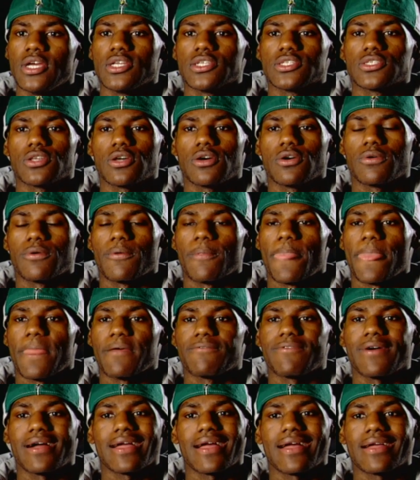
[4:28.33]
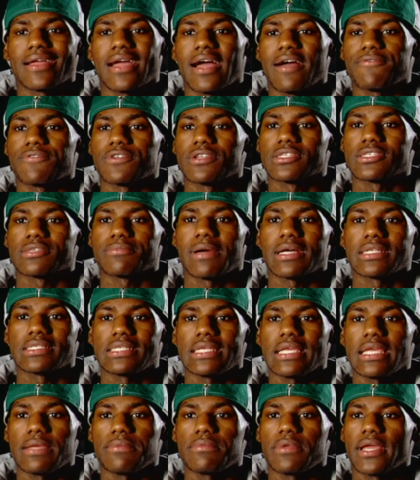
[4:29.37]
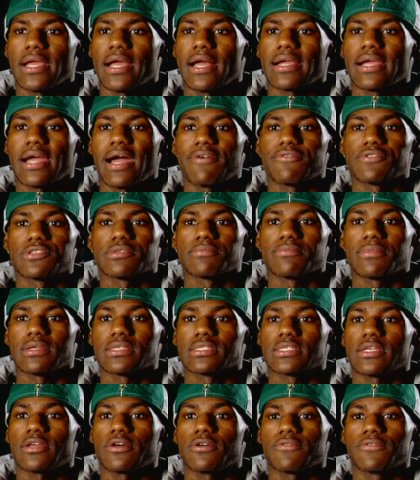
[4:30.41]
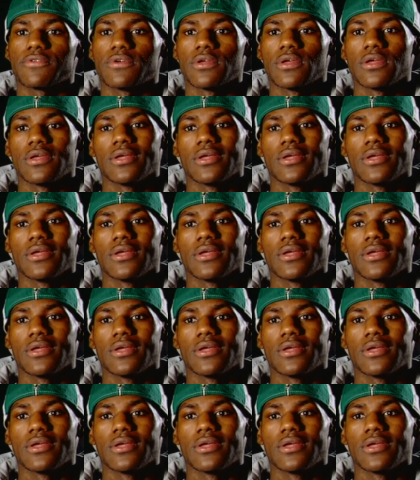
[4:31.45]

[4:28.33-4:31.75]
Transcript: So if I got confidence in my team, they got confidence in myself.